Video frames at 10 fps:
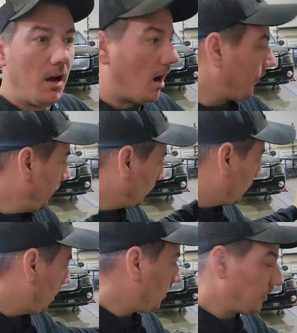I'll then
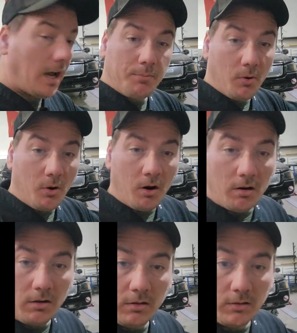cut that
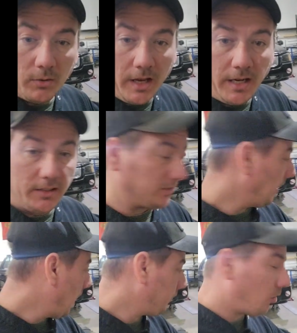bar, okay, because
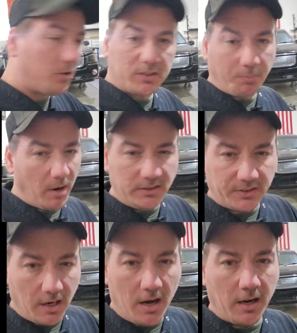it'll have all this
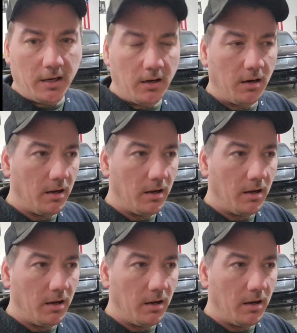bracing on it